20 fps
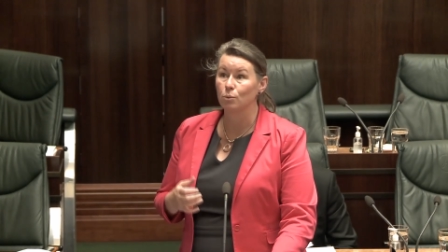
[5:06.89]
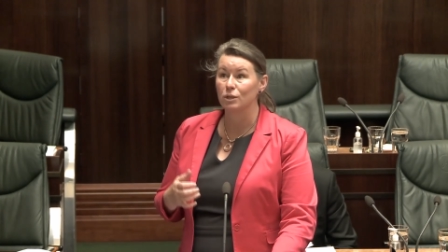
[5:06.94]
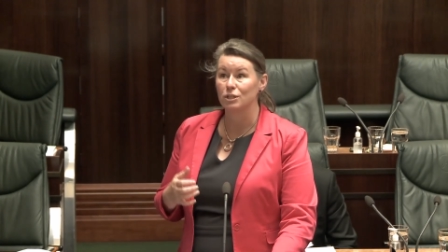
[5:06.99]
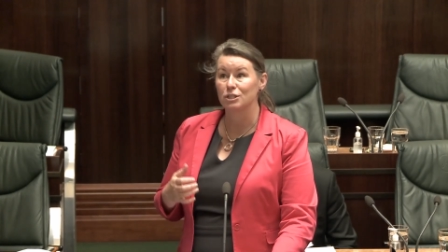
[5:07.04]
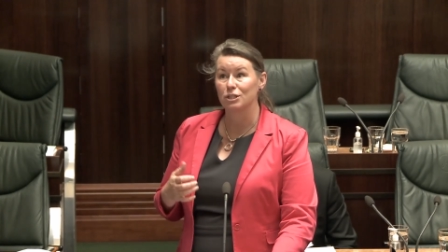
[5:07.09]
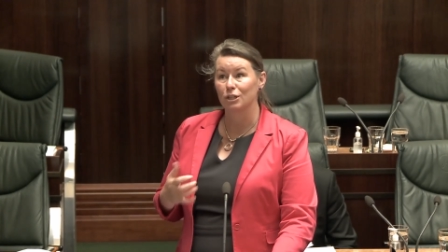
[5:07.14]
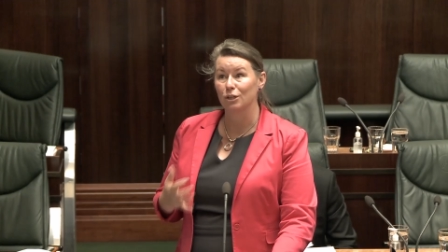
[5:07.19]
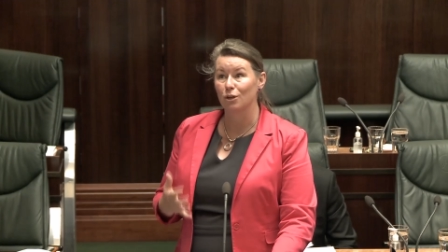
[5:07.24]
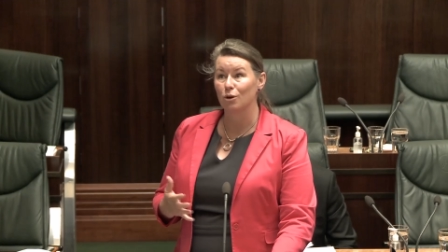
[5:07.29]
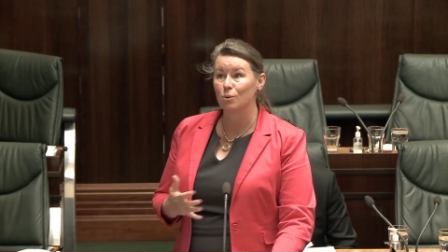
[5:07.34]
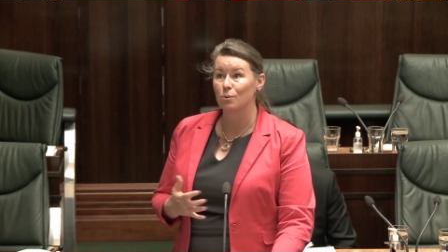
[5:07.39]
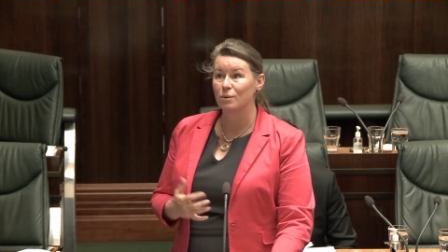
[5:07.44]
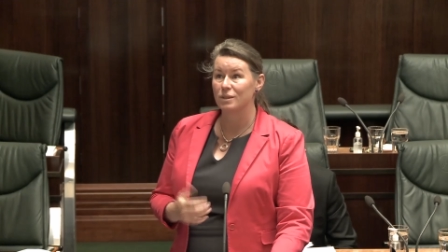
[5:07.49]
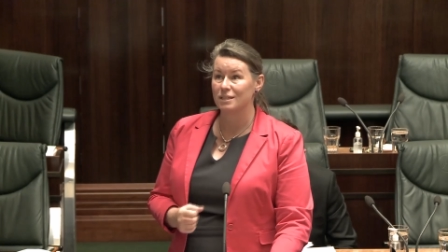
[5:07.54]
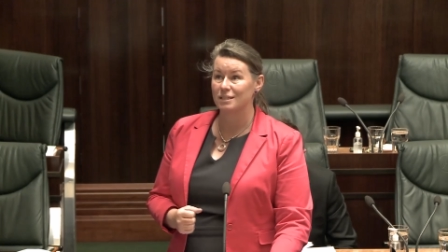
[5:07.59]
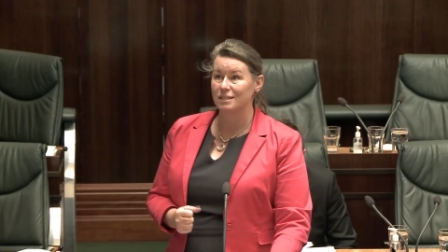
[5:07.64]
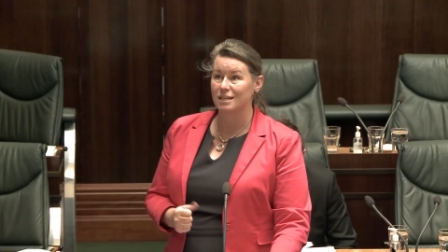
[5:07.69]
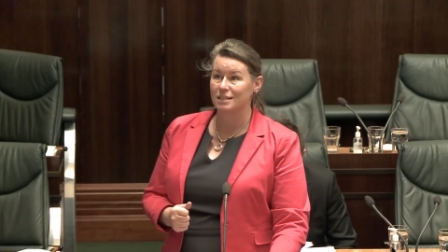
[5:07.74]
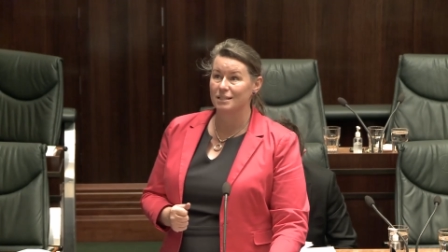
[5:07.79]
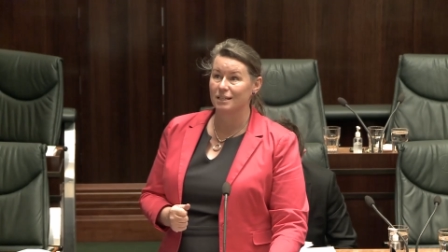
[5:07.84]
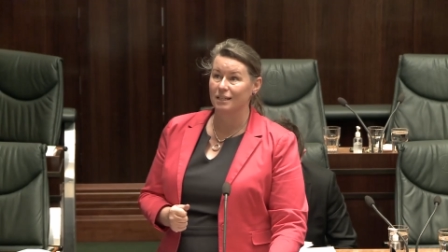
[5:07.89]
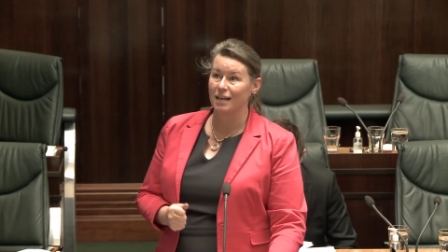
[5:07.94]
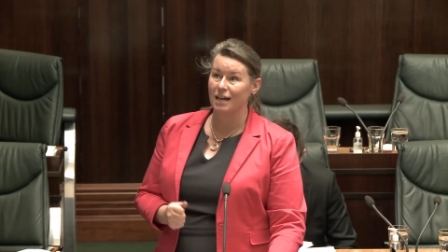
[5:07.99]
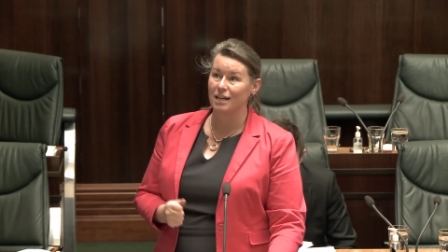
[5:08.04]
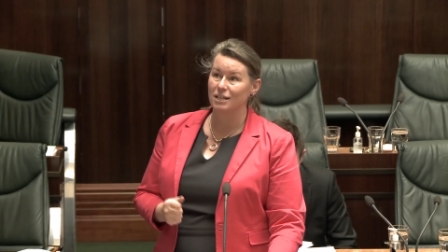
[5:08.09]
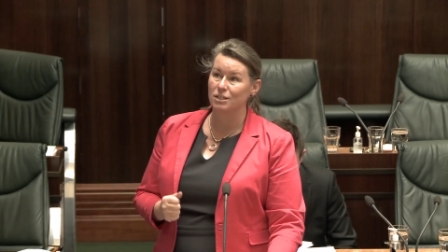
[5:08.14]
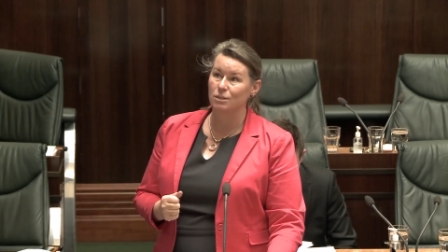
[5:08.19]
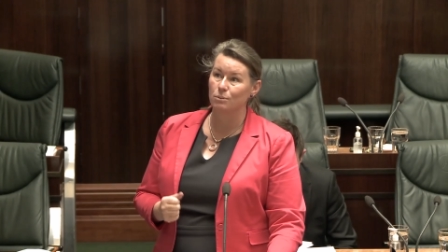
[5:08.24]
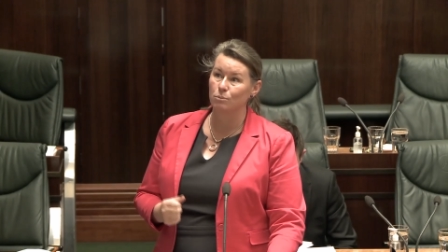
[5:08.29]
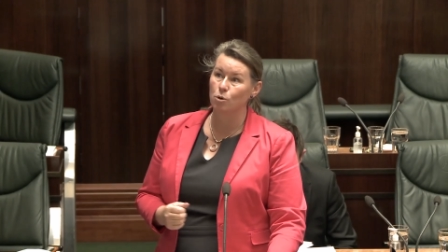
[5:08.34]
which, along with this
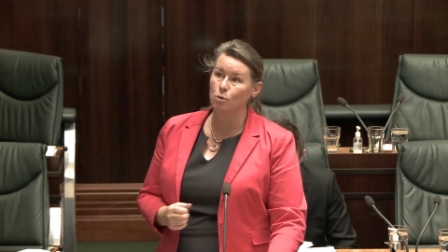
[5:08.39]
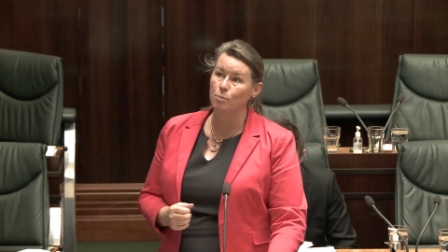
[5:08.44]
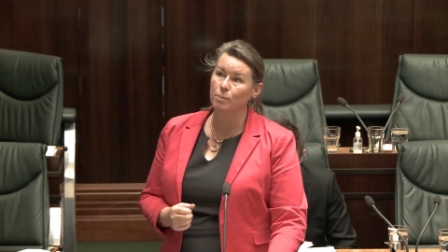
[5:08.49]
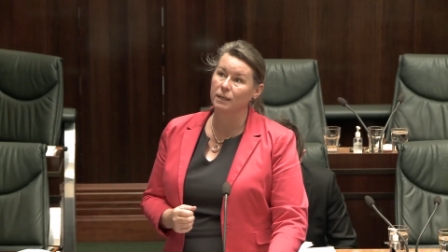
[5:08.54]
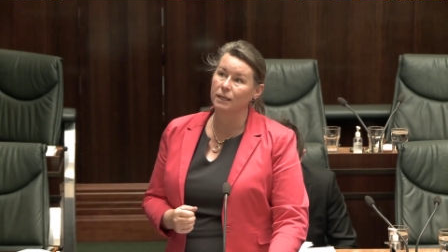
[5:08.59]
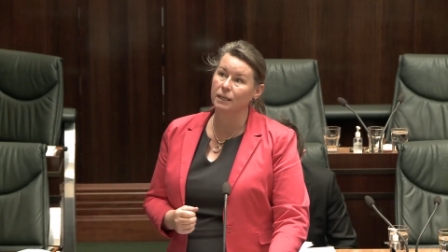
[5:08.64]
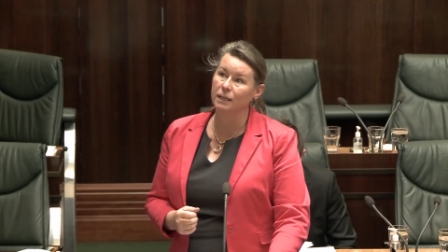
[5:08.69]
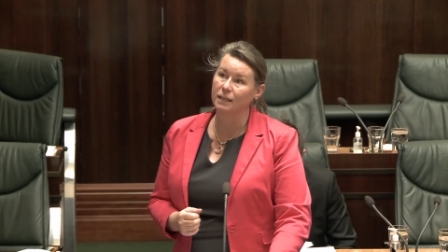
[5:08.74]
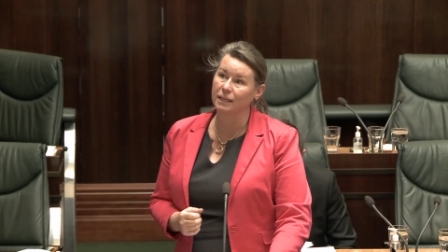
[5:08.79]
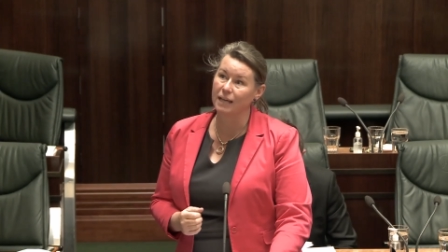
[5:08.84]
designation, will be